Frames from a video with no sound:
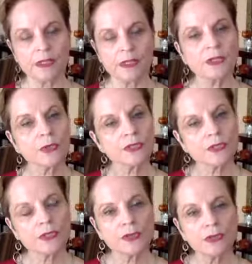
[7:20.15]
So
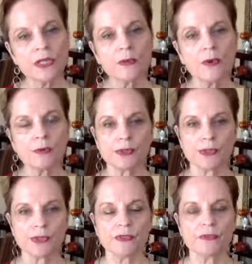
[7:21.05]
considering what will
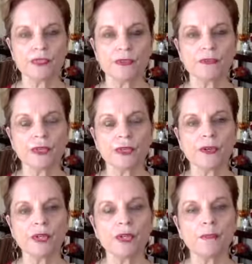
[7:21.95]
serve is a
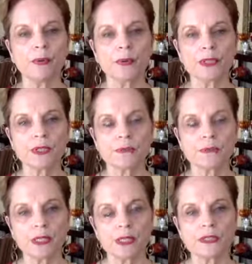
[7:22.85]
very important
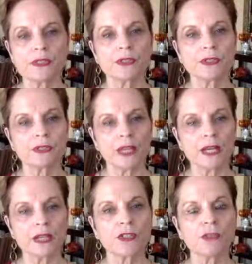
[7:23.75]
place to
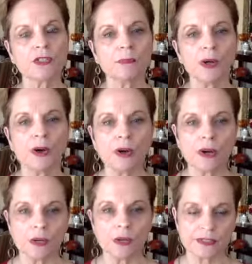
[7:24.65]
actually
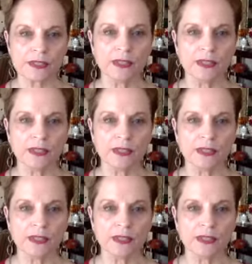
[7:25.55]
pause